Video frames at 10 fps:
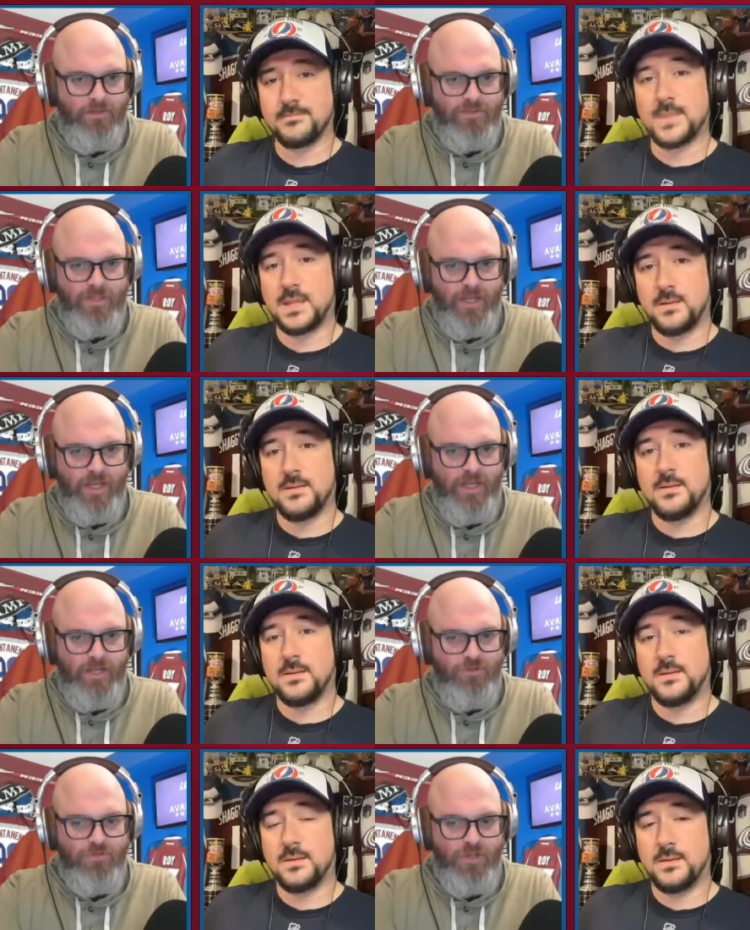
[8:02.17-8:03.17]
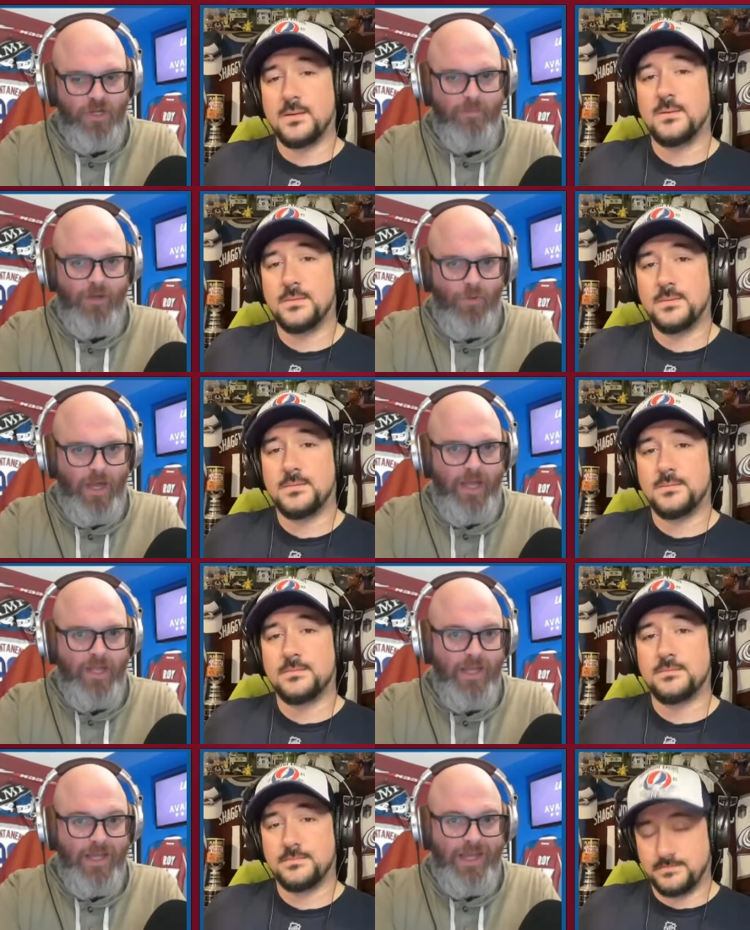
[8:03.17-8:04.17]
Speaker 1: like you said, like I, I do talk about
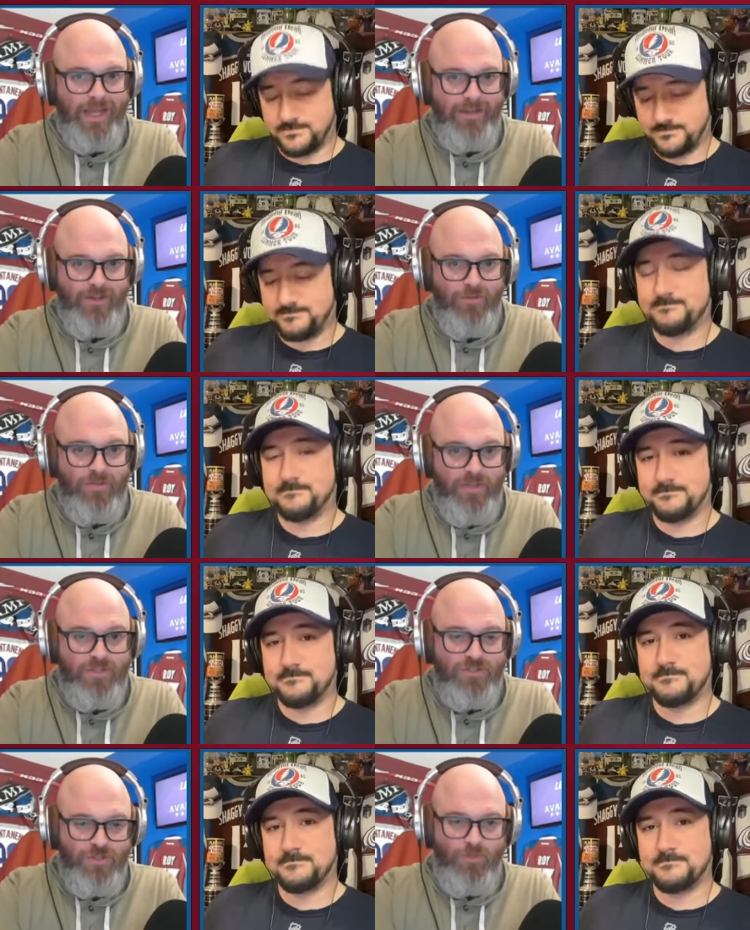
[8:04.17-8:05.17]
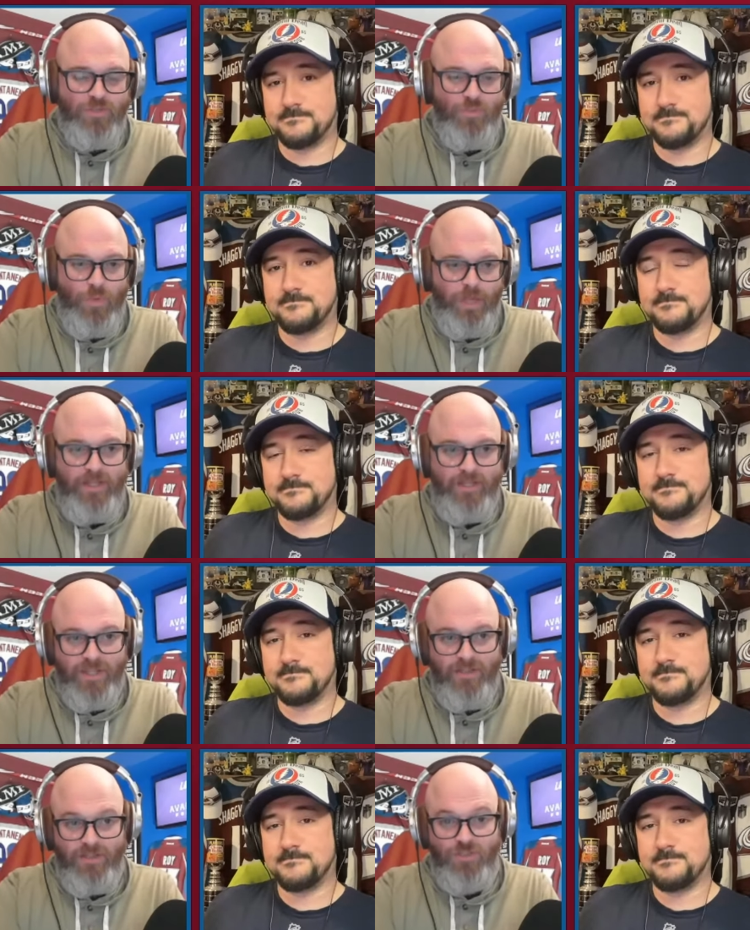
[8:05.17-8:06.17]
why I don't think so much weight
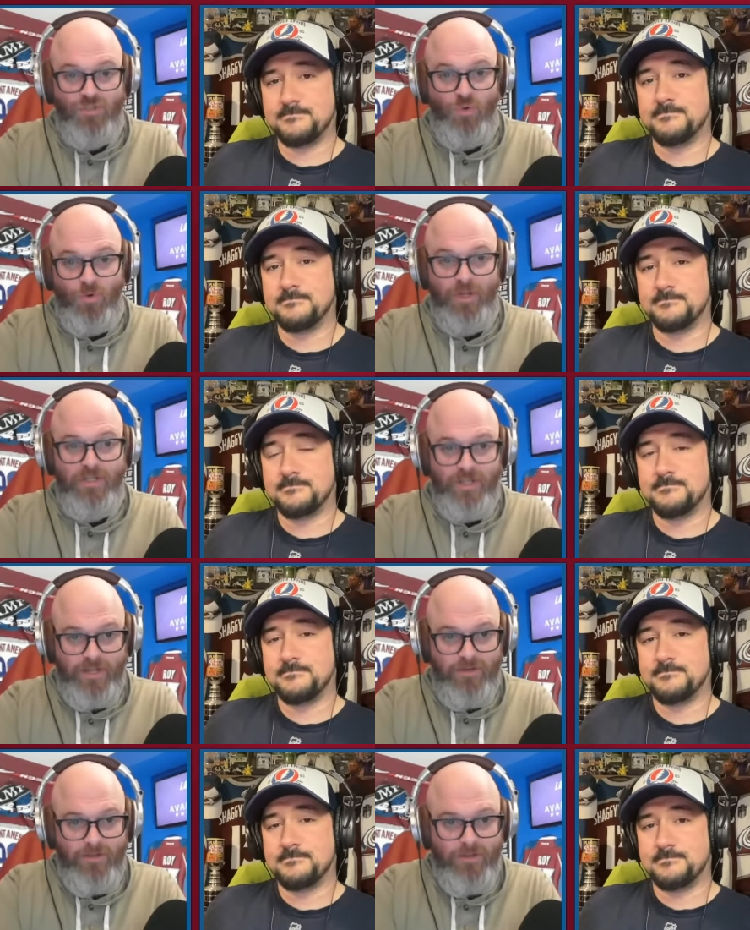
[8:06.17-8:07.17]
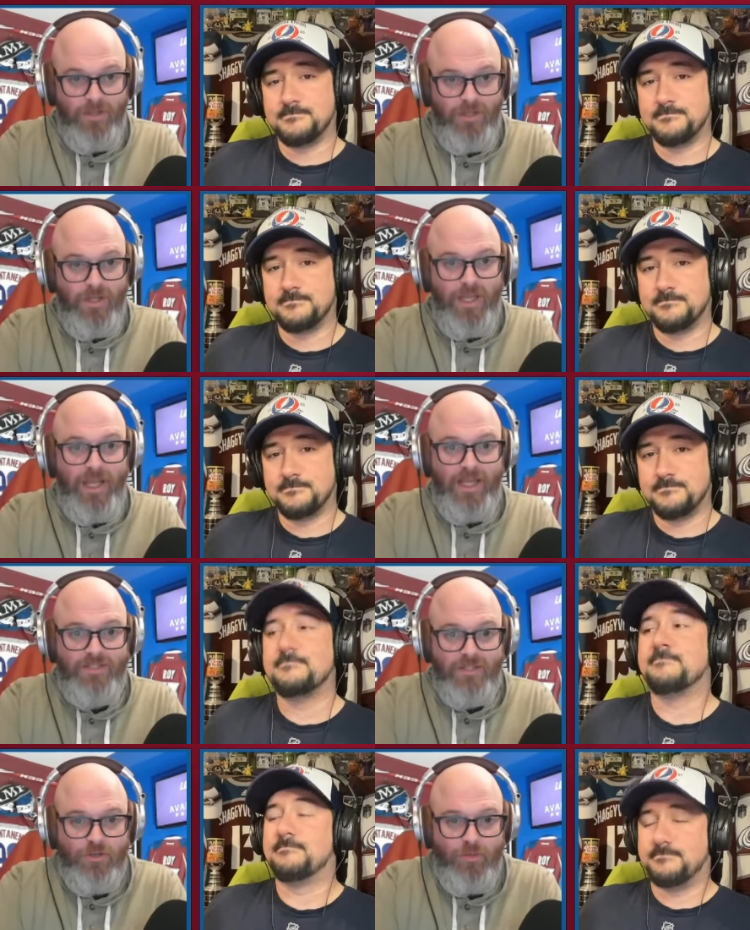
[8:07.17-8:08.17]
is on the scoring title
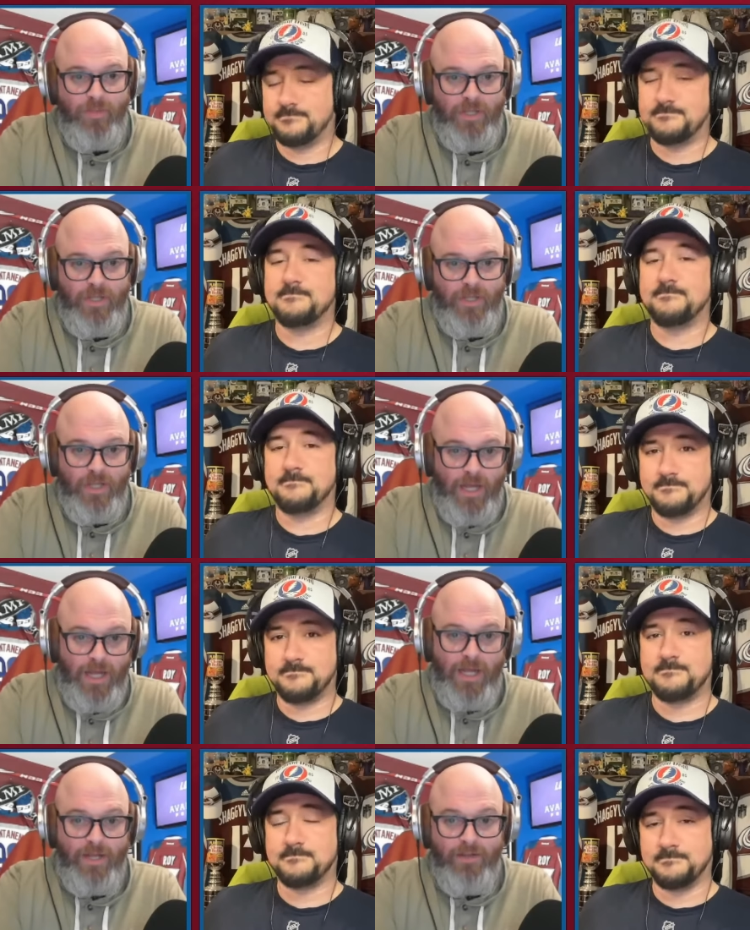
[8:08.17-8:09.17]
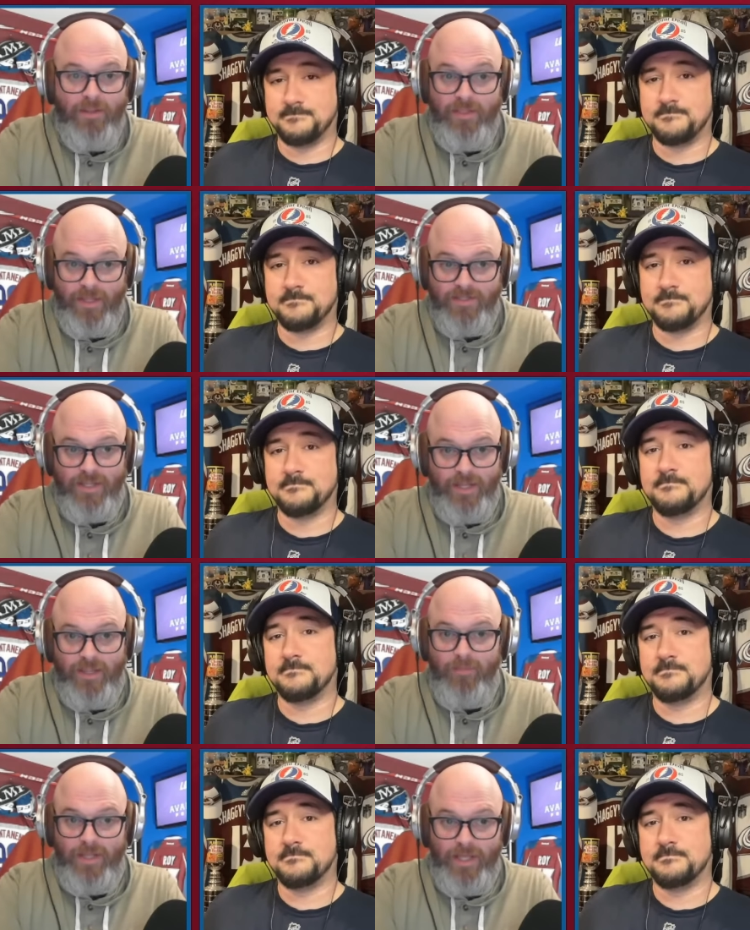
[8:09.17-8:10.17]
as it could be on the things that
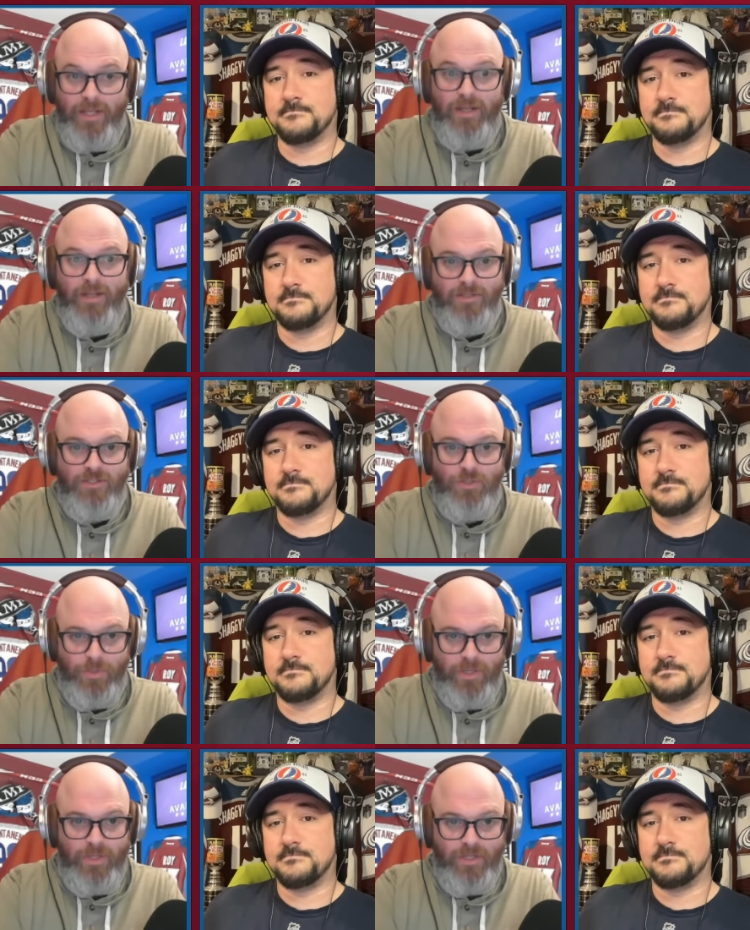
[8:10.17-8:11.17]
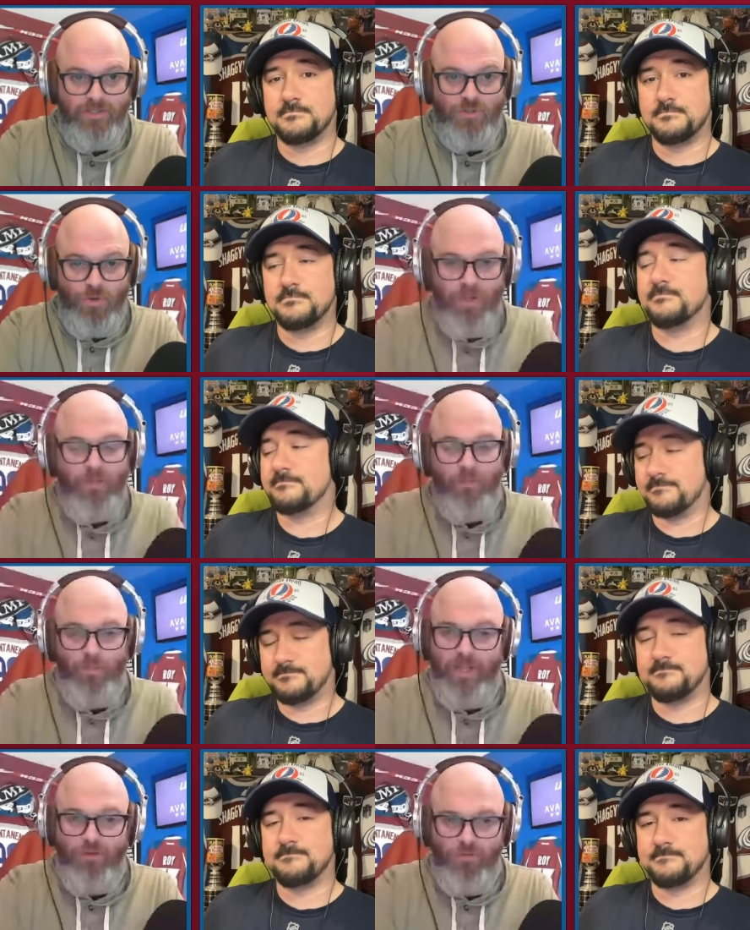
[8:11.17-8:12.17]
Nathan MacKinnon is doing and hmm. toying with
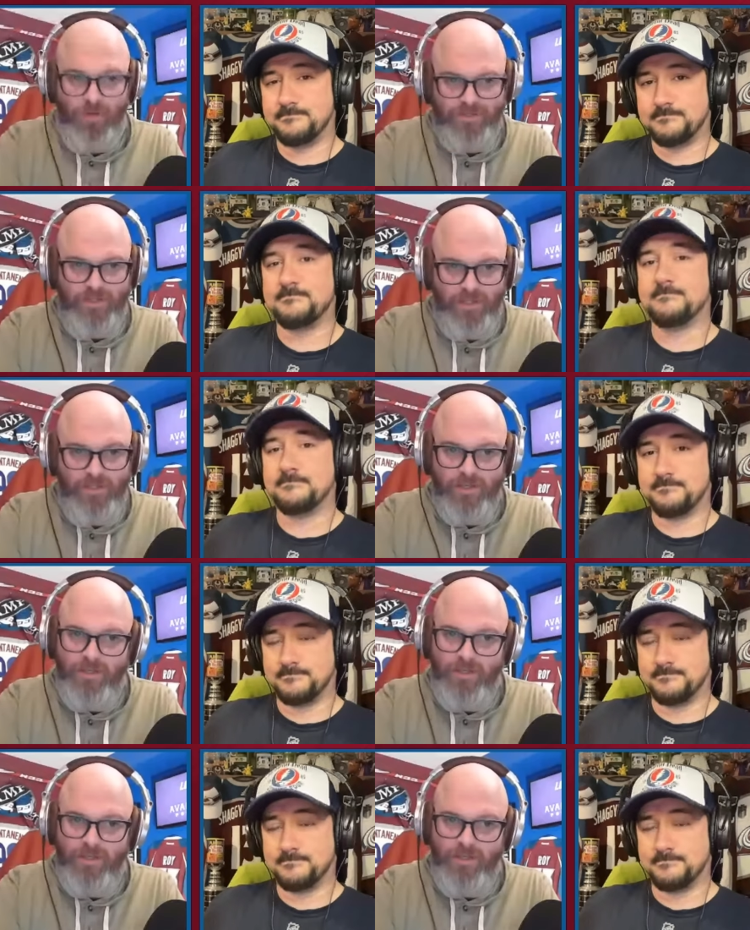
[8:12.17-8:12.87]
Wayne Gretzky.